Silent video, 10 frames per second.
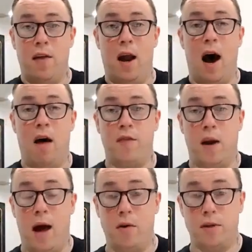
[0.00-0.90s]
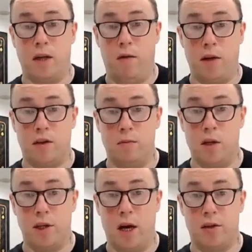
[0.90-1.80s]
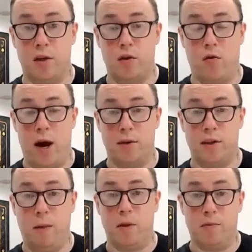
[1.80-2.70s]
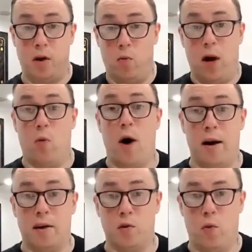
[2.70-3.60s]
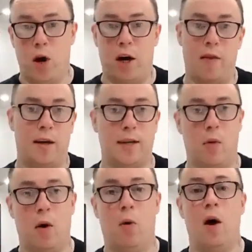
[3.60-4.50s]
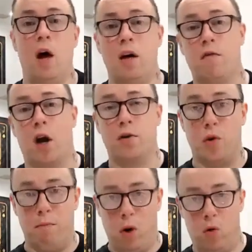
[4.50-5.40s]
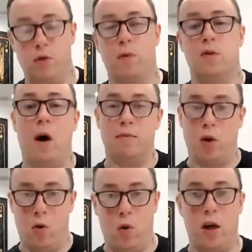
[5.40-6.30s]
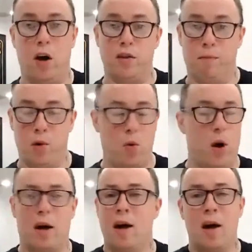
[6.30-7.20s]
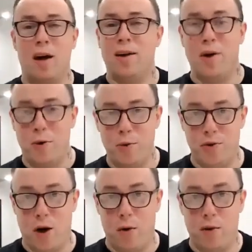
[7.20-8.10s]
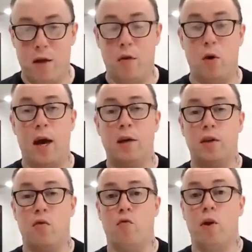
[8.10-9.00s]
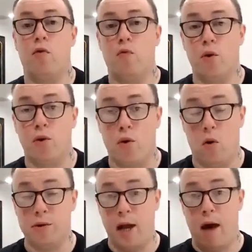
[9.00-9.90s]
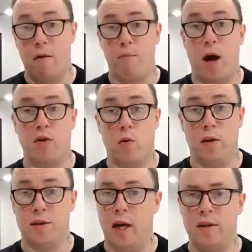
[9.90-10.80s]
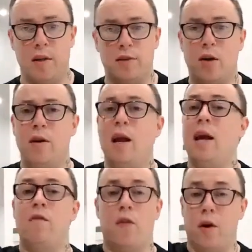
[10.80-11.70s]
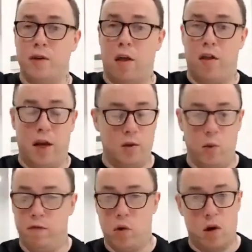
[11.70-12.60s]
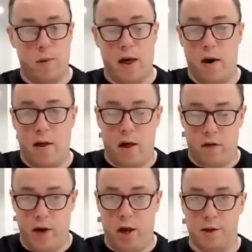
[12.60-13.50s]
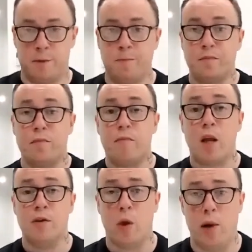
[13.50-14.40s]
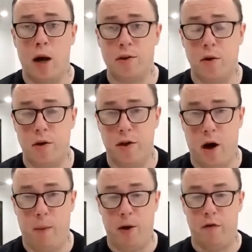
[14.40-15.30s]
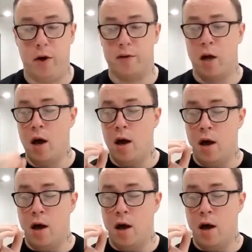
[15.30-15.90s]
Then half the day I'm just giving some suggestions around symptoms, and you wonder why it doesn't work. And they say, well, you've got to do it multiple times and audios and bookwork. No, you don't. If you get to the real root cause and have a breakthrough in the session, there's no need for those other things. We've talked about that on other videos. So we like to do the therapy first.